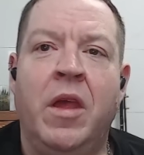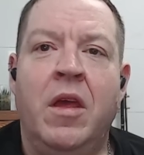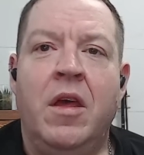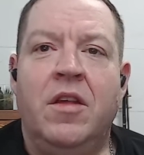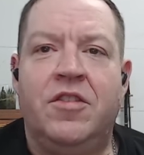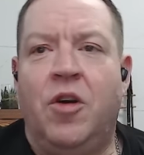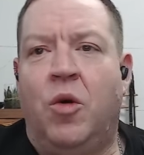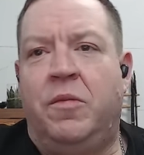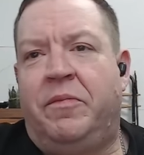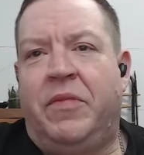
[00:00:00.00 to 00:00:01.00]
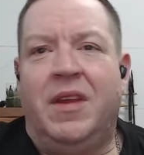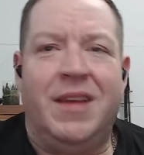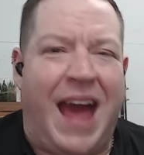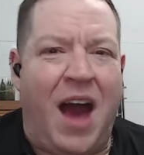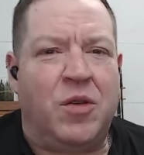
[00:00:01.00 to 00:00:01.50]
So,
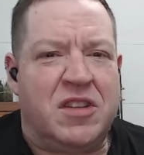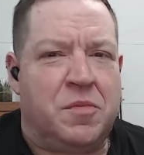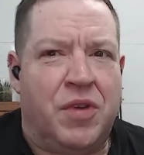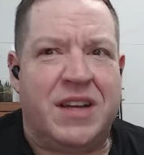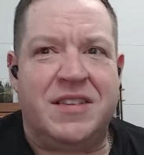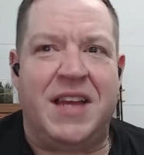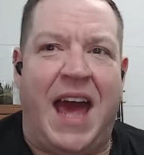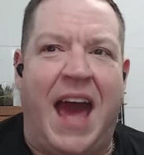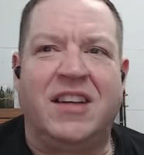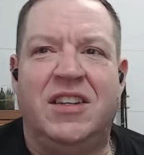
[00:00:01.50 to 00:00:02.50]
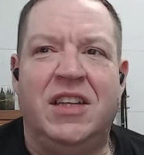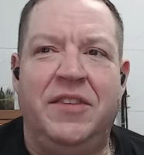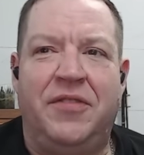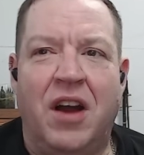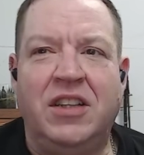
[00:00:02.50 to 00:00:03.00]
how does BRICS actually
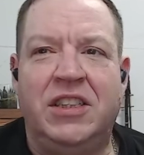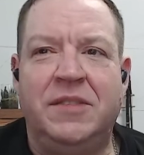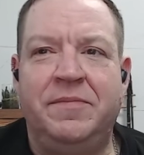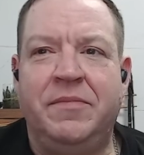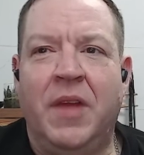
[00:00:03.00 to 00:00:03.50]
function?